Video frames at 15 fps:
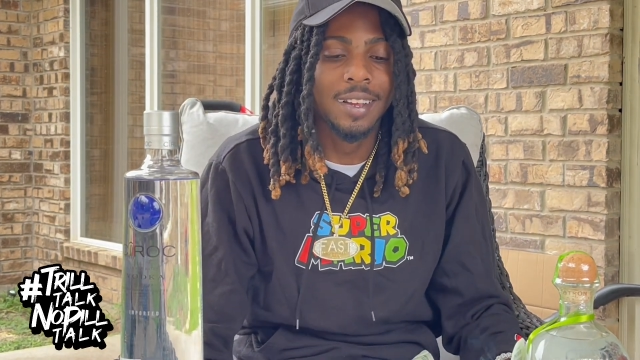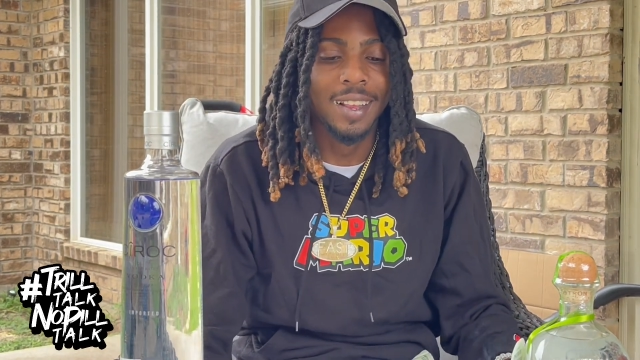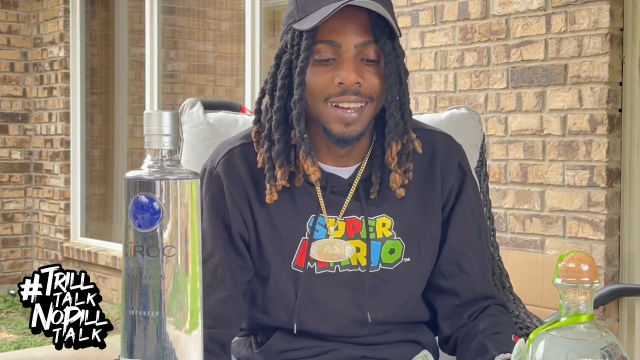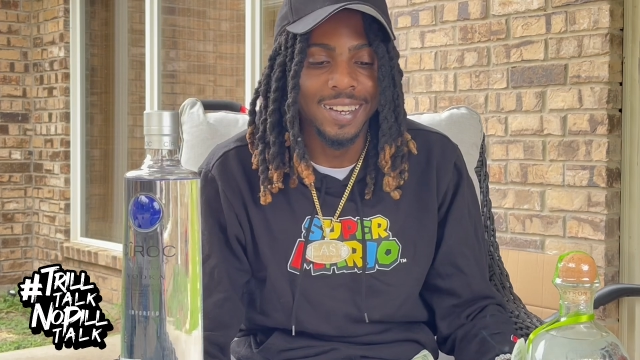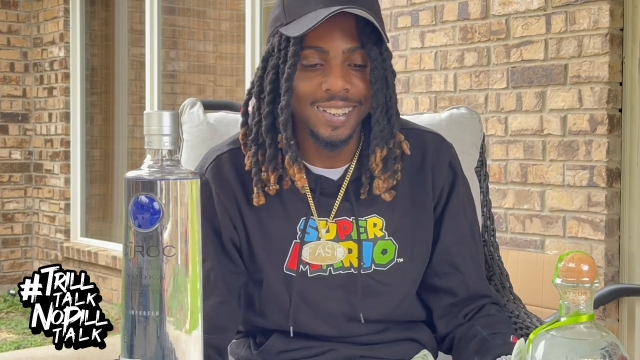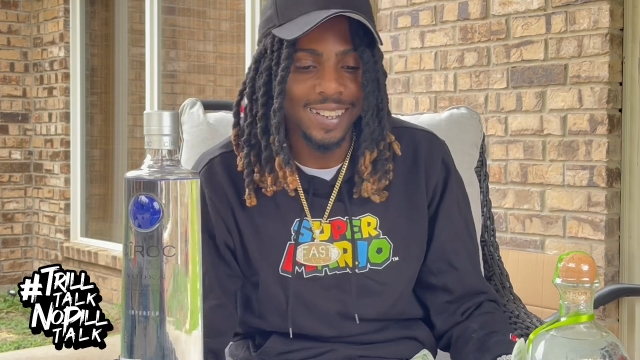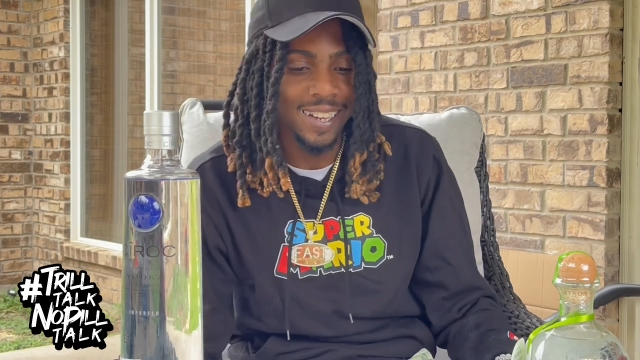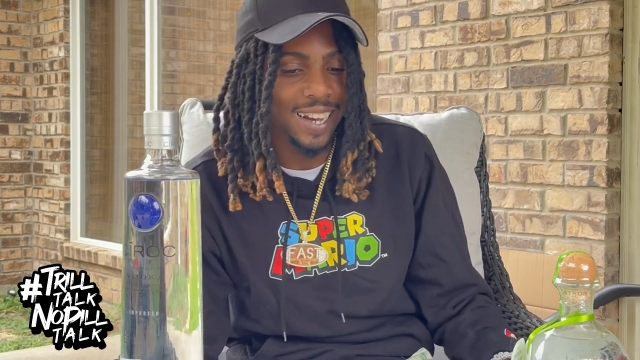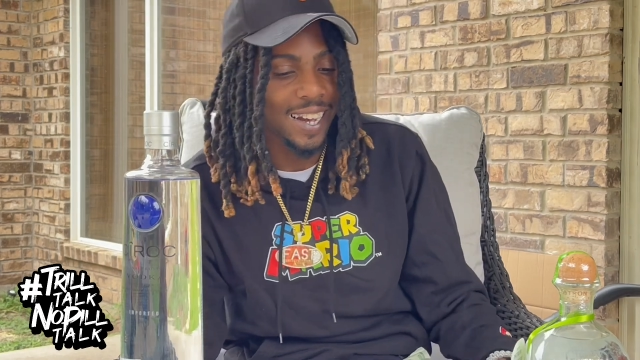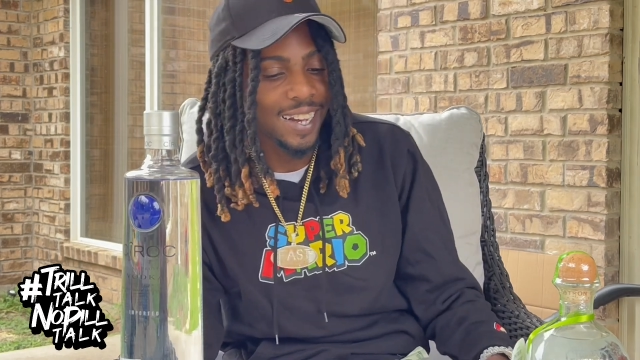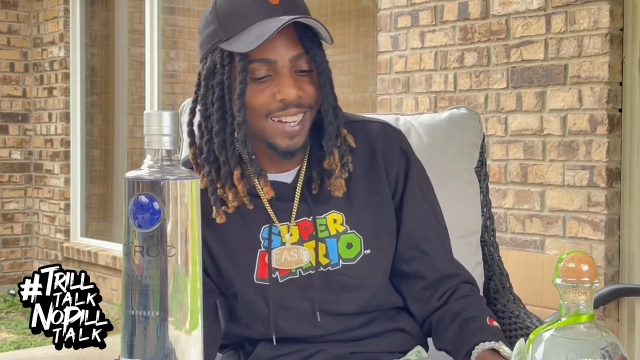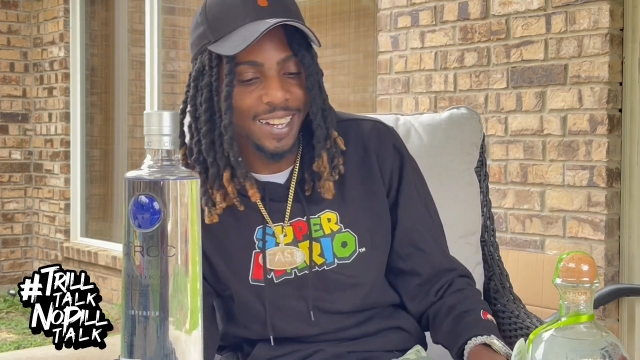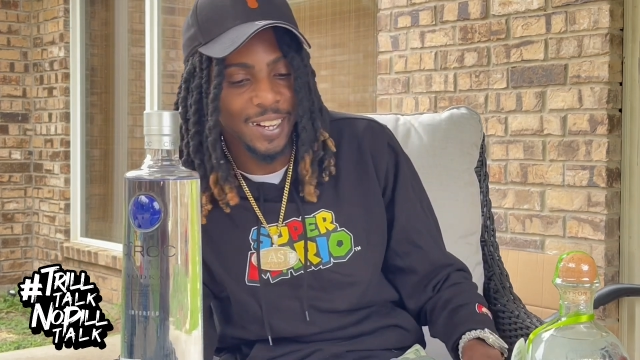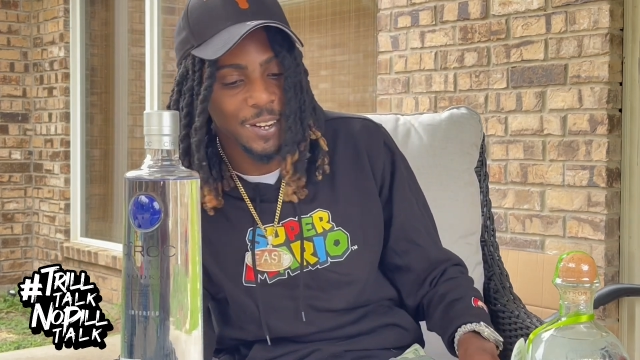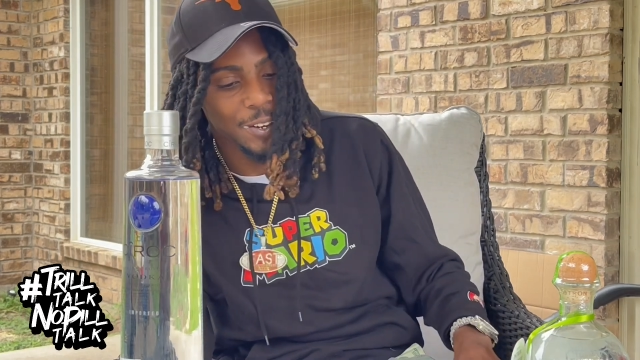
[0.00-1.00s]
like, yeah, I yeah,
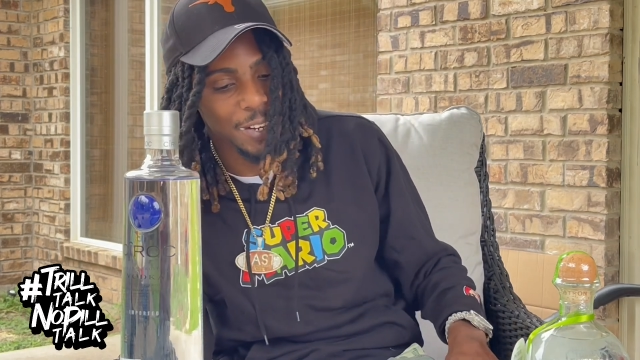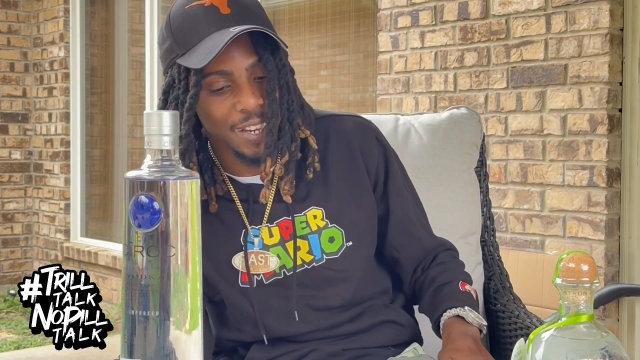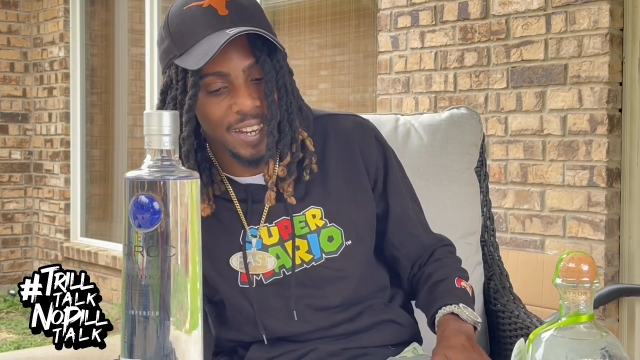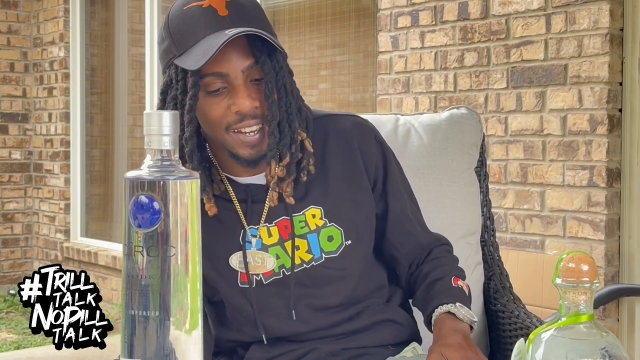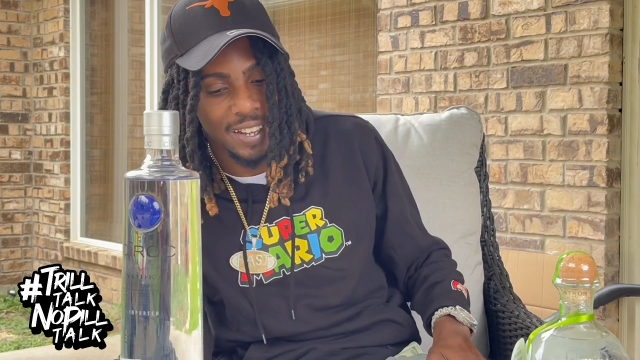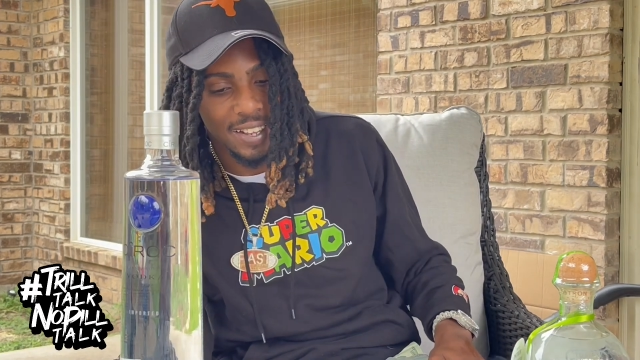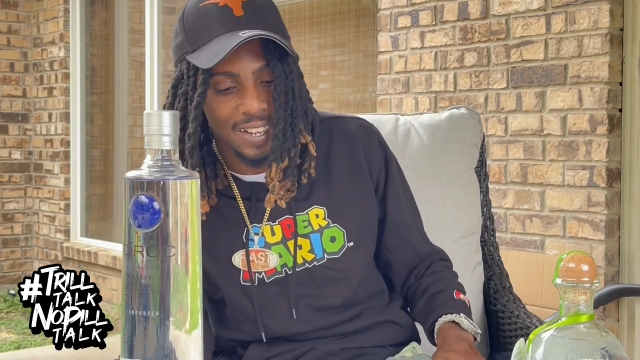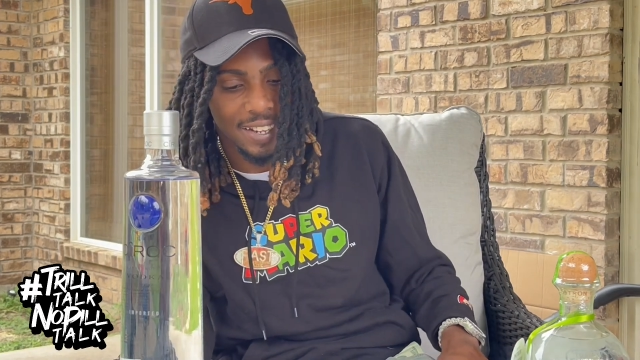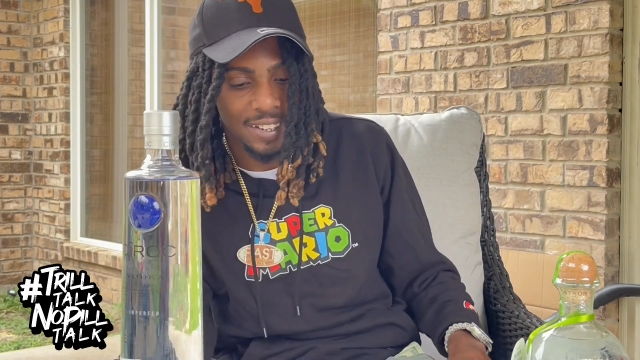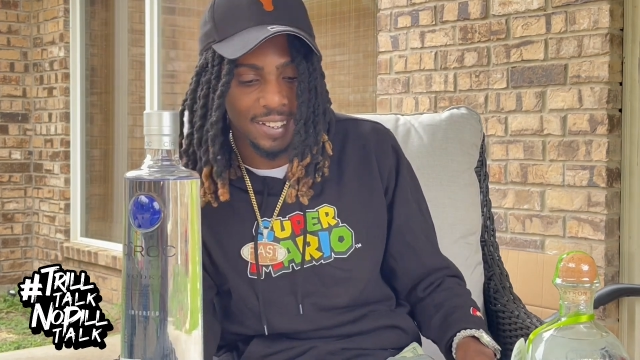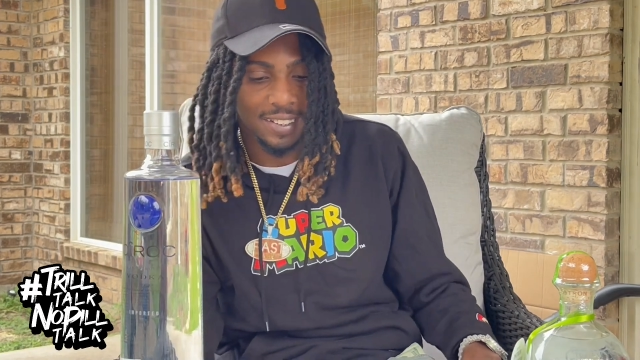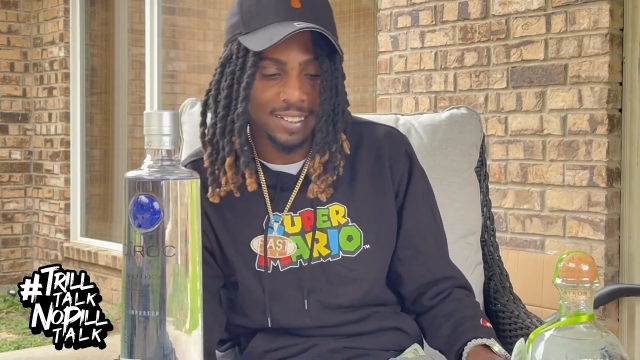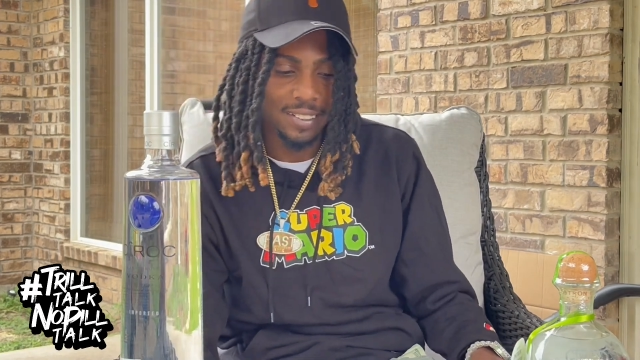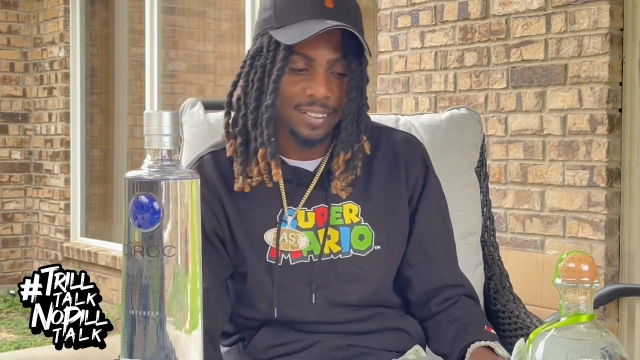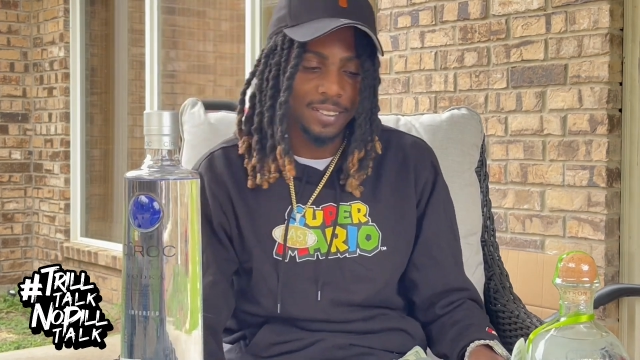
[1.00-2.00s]
yeah, yeah. Like,
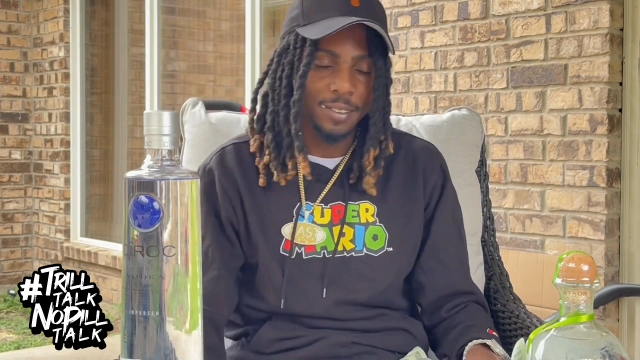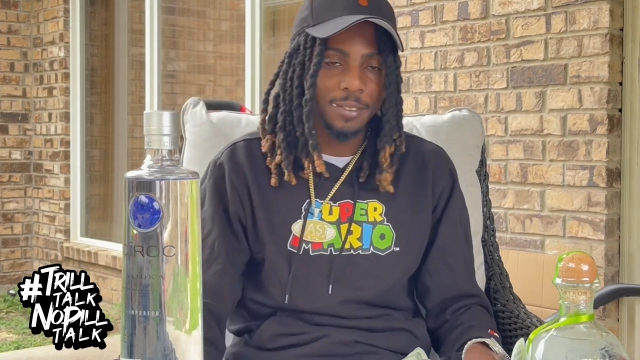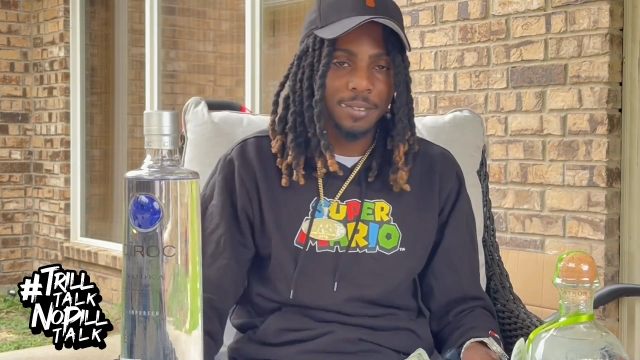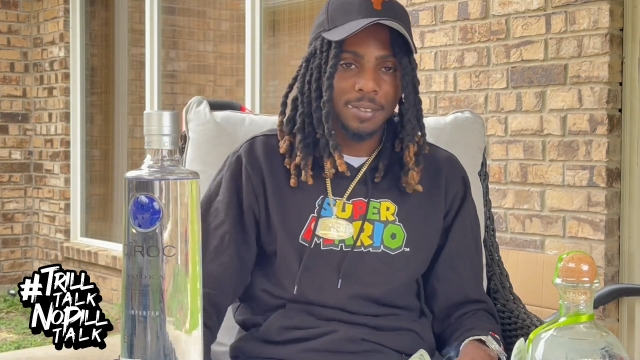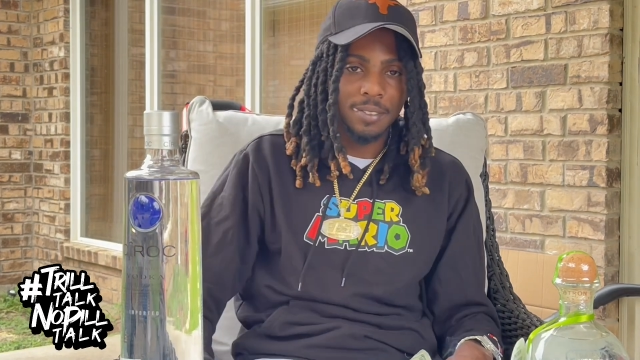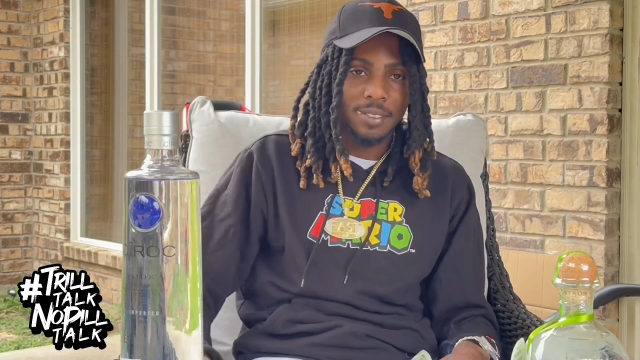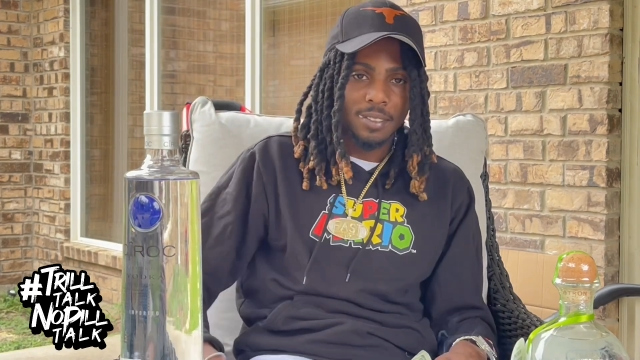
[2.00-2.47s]
and, and the bloggers